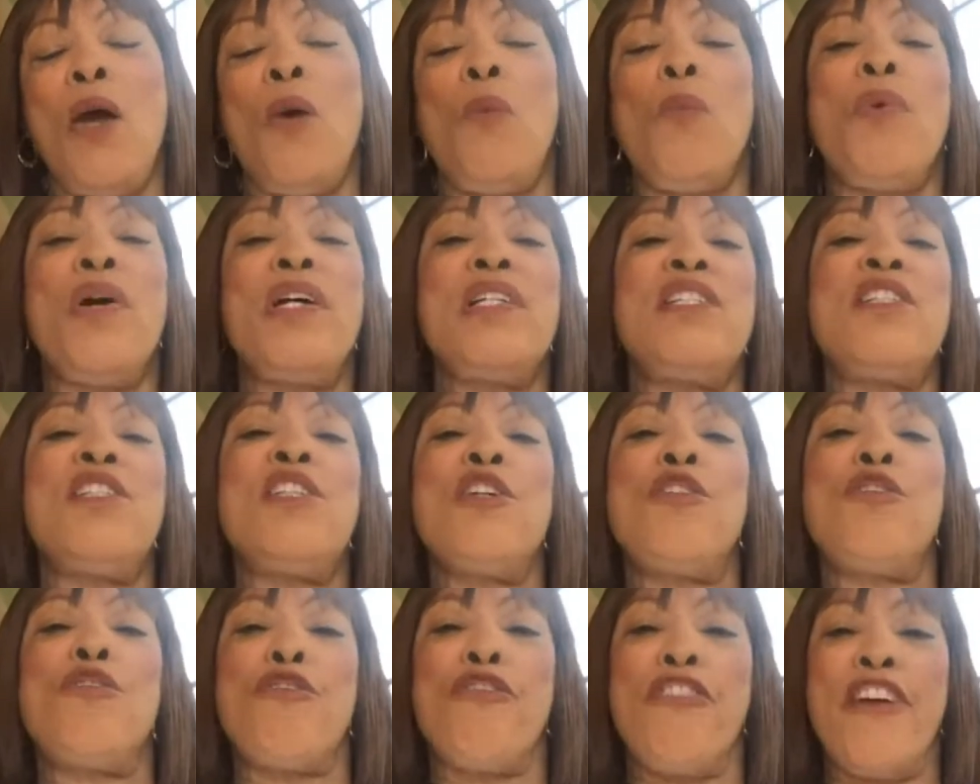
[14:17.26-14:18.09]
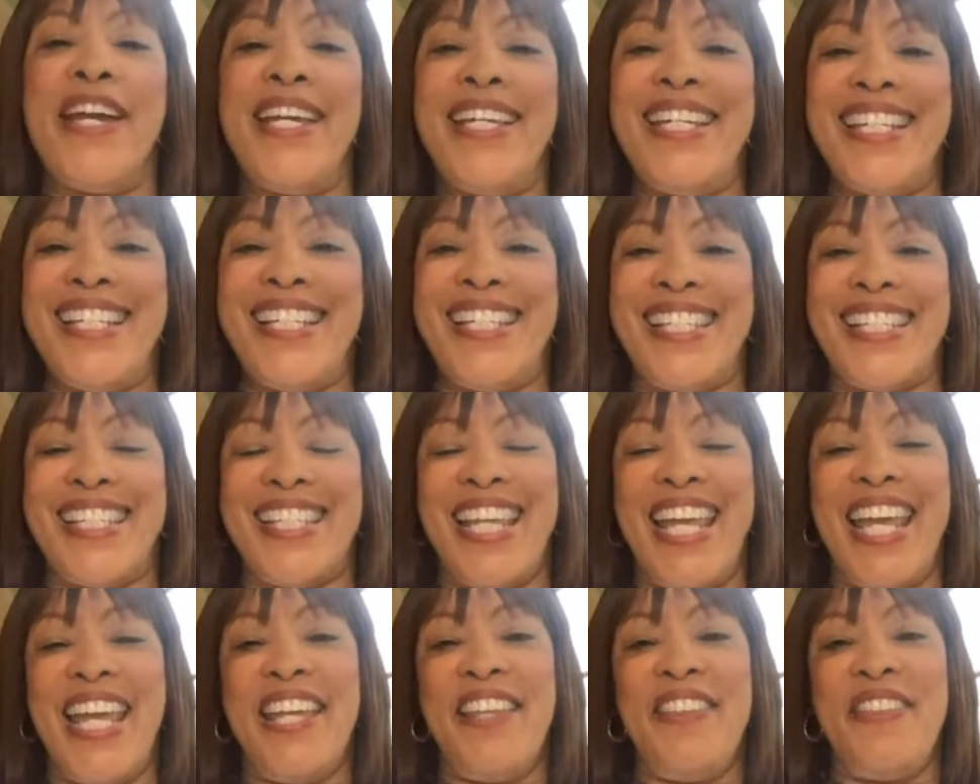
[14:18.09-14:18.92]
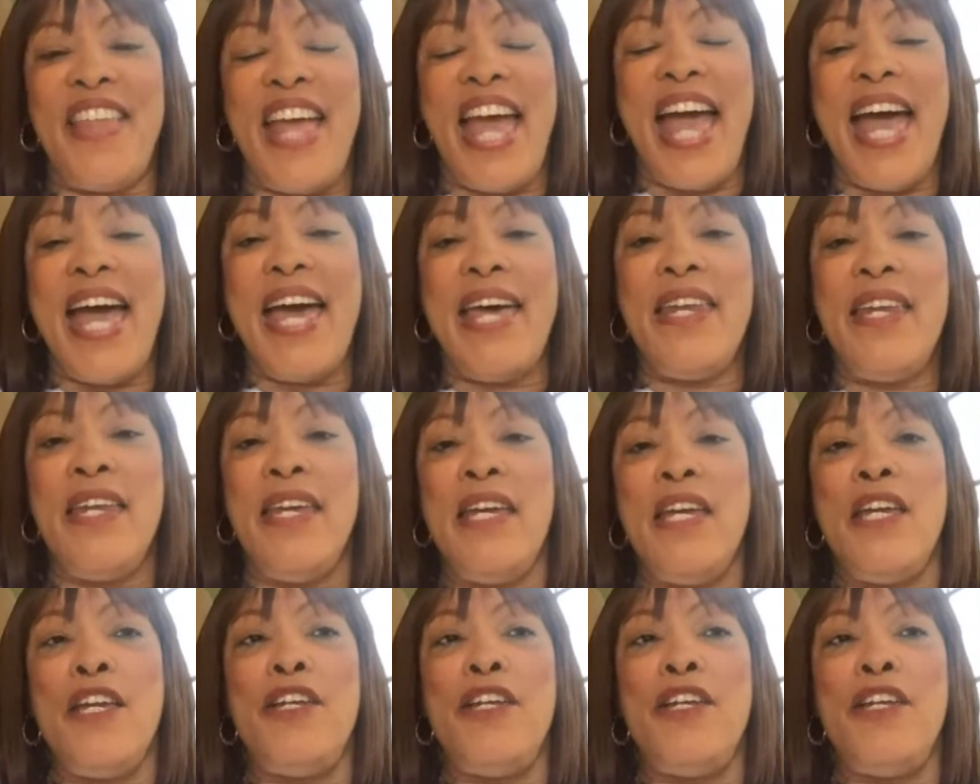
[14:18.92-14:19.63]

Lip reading: What's the greatest thing that